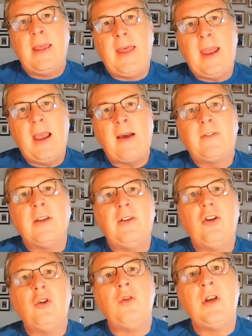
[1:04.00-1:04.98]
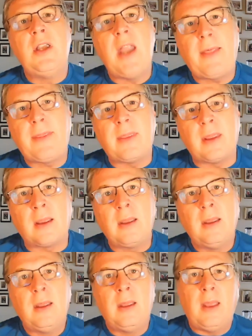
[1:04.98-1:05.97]
They have to do
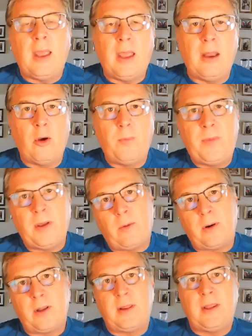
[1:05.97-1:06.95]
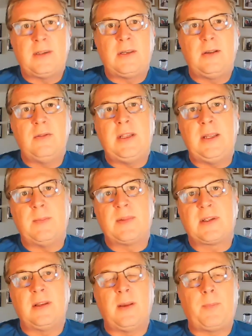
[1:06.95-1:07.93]
nothing and hope that one of these two teams
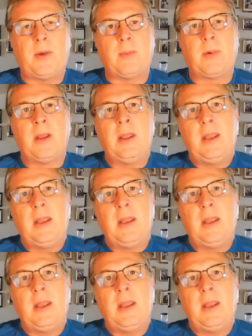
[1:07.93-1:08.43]
slip up.